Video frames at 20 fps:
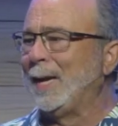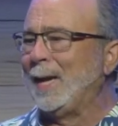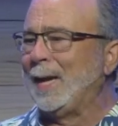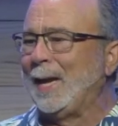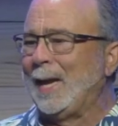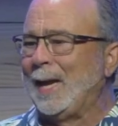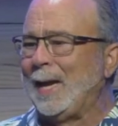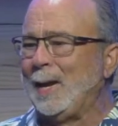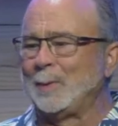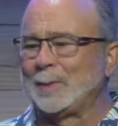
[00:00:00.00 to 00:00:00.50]

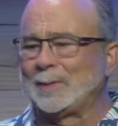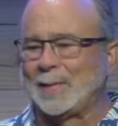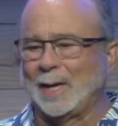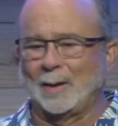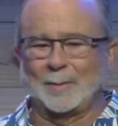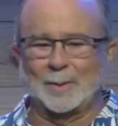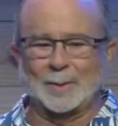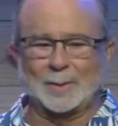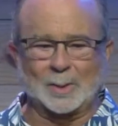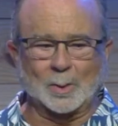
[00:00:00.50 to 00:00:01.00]
he would tell
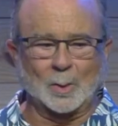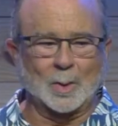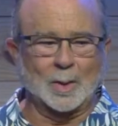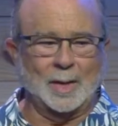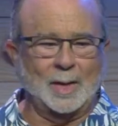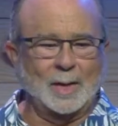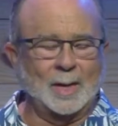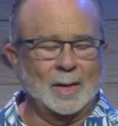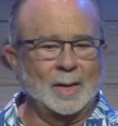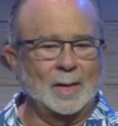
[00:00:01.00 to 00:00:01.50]
the
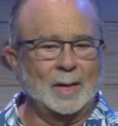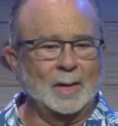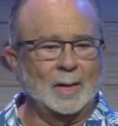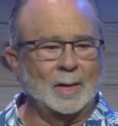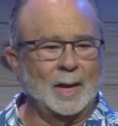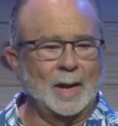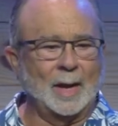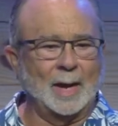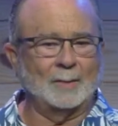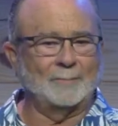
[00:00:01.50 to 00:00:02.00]
story,
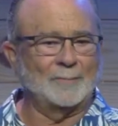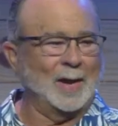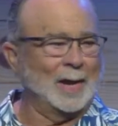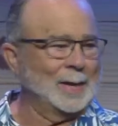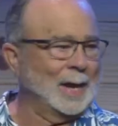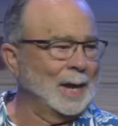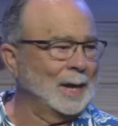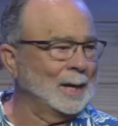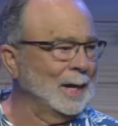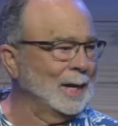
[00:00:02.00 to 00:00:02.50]
and I found
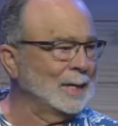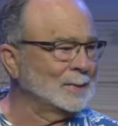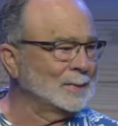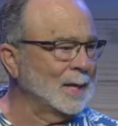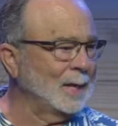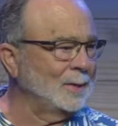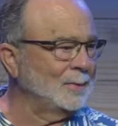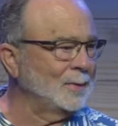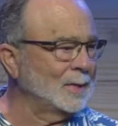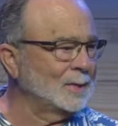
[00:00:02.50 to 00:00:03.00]
out last
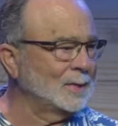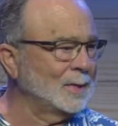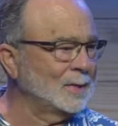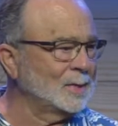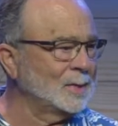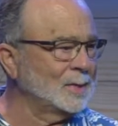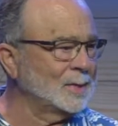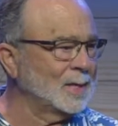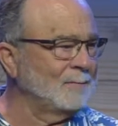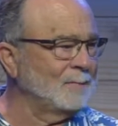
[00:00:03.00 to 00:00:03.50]
night that this
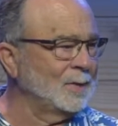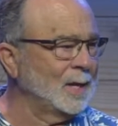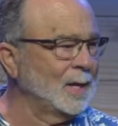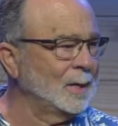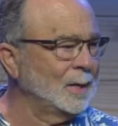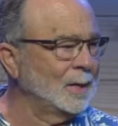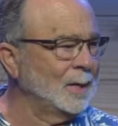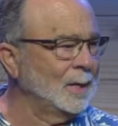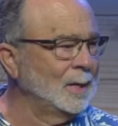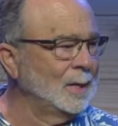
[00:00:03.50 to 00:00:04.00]
is
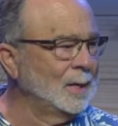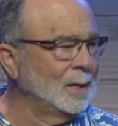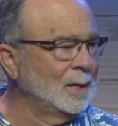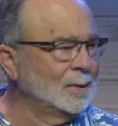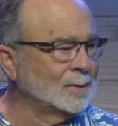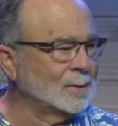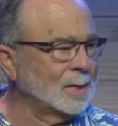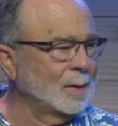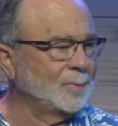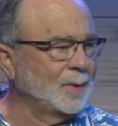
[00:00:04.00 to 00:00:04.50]
evidently
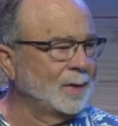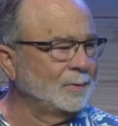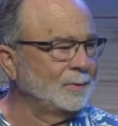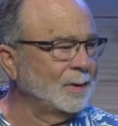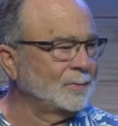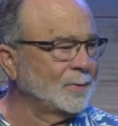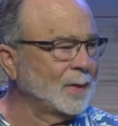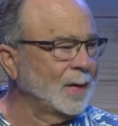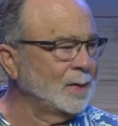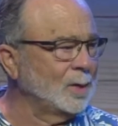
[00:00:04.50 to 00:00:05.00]
something
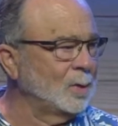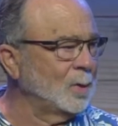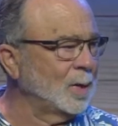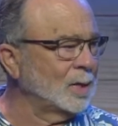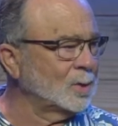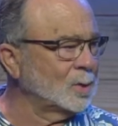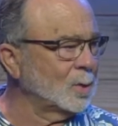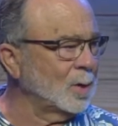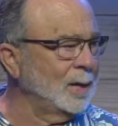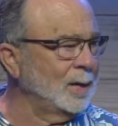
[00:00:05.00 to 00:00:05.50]
that they do in a
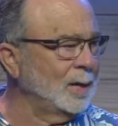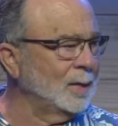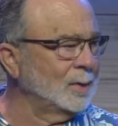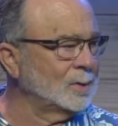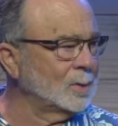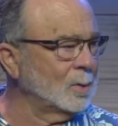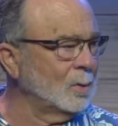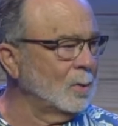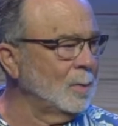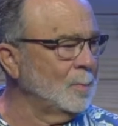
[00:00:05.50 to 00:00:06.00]
training, and
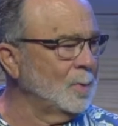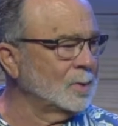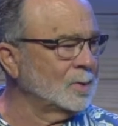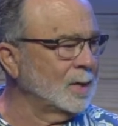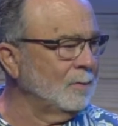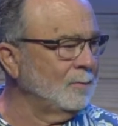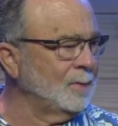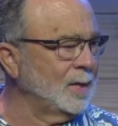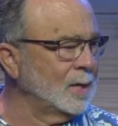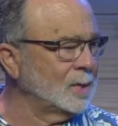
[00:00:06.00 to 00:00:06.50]
so almost
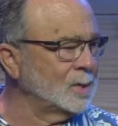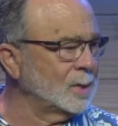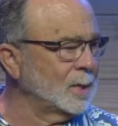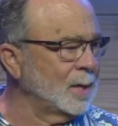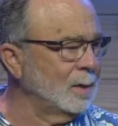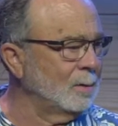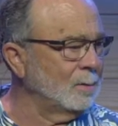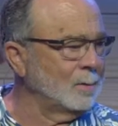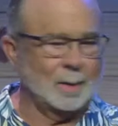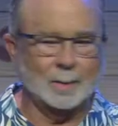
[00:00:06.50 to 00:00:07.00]
every
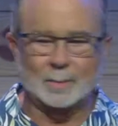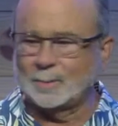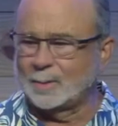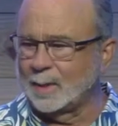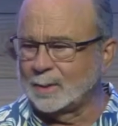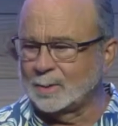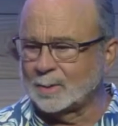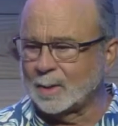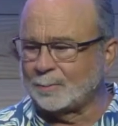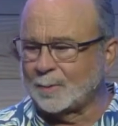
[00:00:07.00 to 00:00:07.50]
educator knows
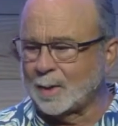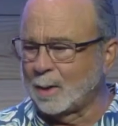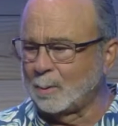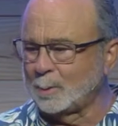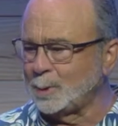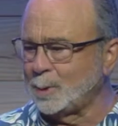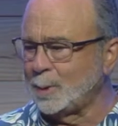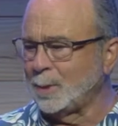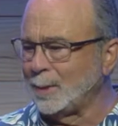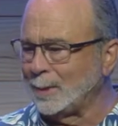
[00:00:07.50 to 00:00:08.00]
this. I thought it
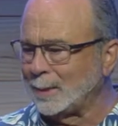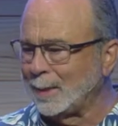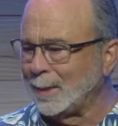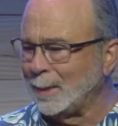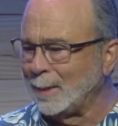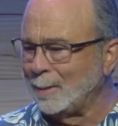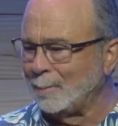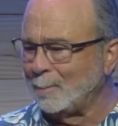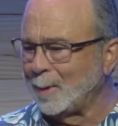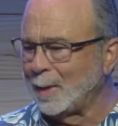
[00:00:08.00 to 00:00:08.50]
was unique to
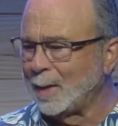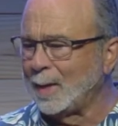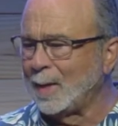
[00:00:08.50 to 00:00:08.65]
him, but